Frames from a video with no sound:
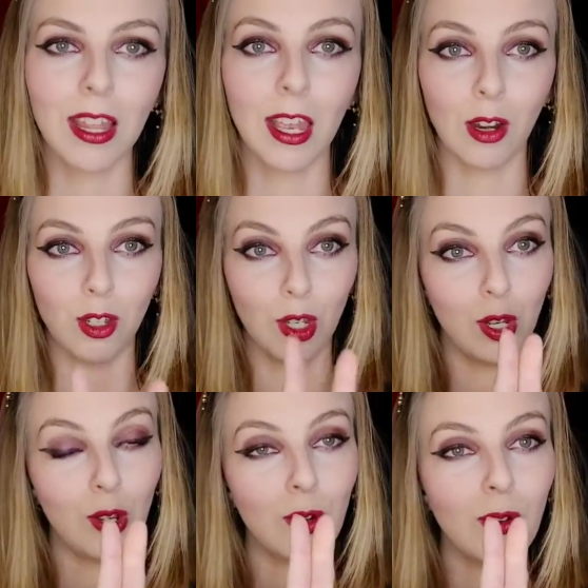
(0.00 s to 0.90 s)
They are
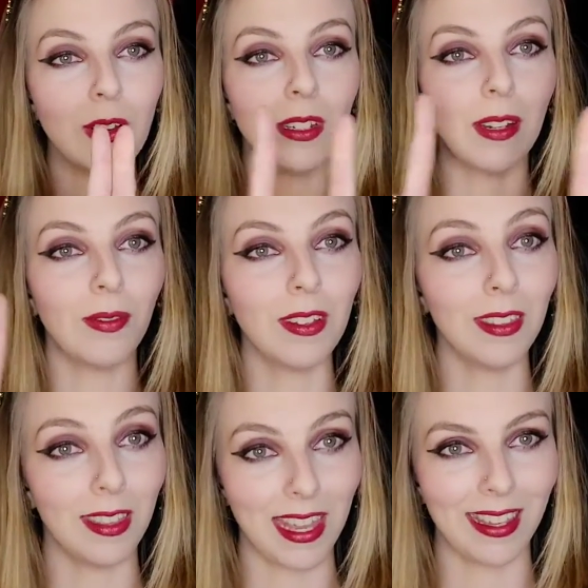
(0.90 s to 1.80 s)
two different
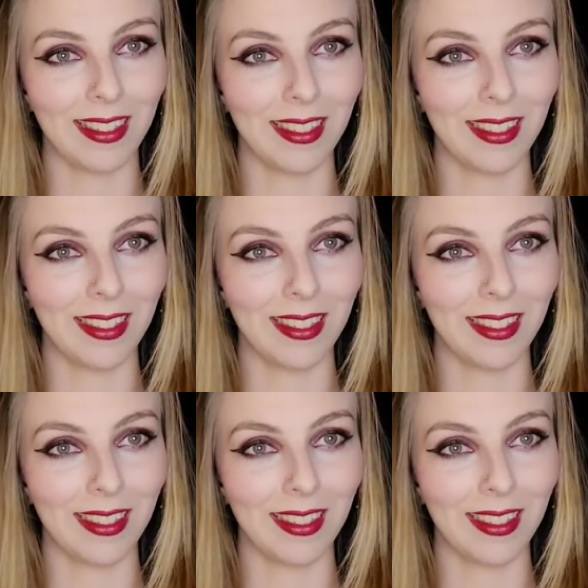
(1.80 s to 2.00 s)
things.